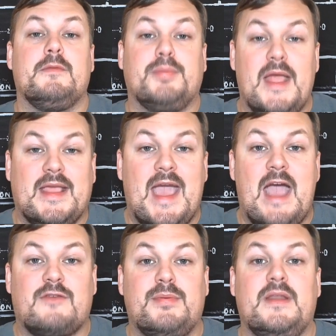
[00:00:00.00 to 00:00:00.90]
with Blake
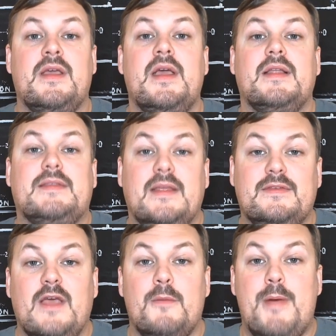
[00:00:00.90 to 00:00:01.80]
Cashman,
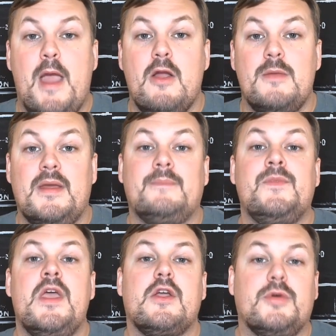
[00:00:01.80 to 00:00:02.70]
Denzel Perryman,
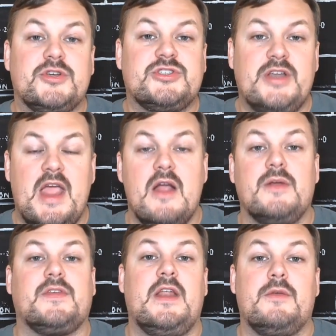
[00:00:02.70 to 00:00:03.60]
Christian
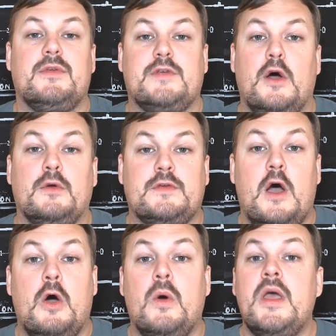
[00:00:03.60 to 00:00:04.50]
Harris, and Henry To'o
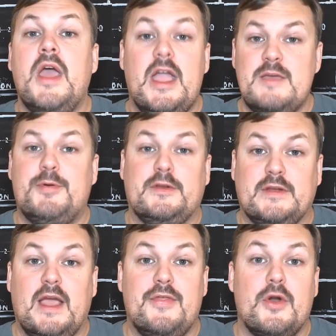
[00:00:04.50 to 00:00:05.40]
To'o, and you put
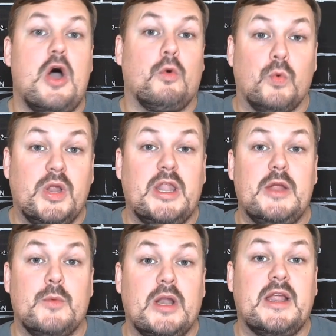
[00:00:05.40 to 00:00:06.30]
together a
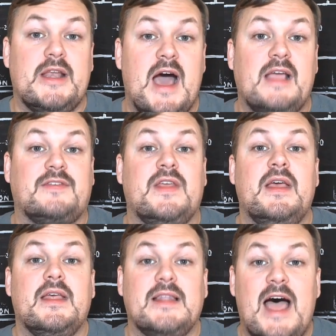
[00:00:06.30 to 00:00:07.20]
really, really nice
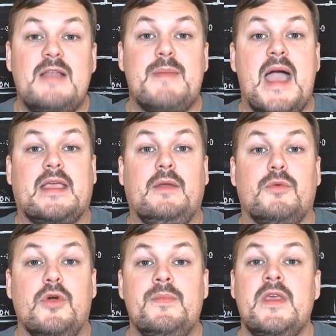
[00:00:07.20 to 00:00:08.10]
linebacking
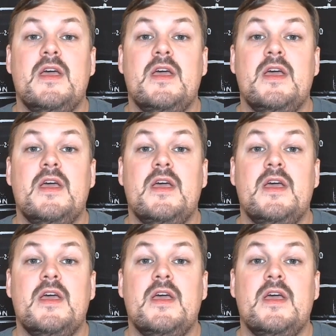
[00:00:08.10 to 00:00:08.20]
room.